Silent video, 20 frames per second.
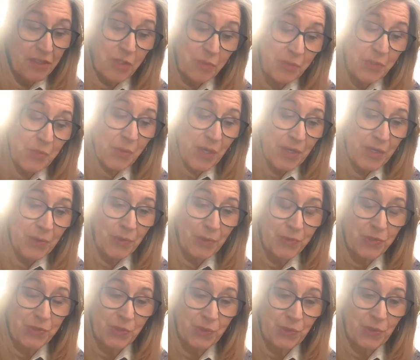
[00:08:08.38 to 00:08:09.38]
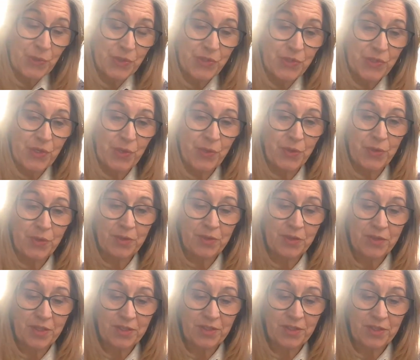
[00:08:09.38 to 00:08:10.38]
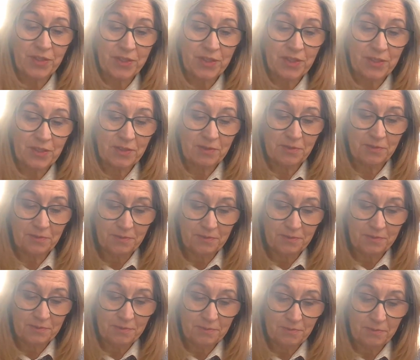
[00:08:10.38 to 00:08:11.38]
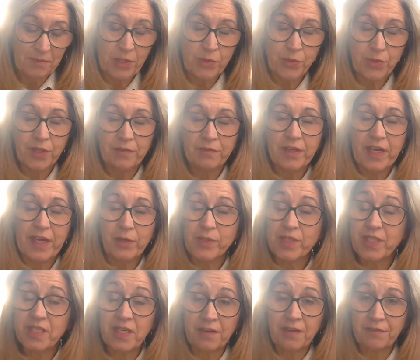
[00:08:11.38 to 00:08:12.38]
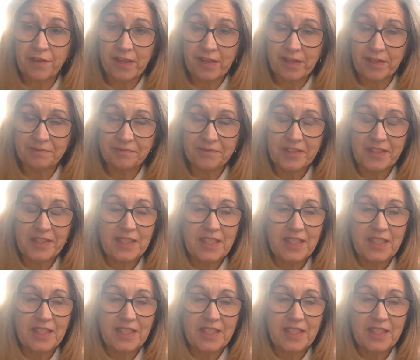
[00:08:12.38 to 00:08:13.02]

and she was quite old school. So the, the, the matron of the house did everything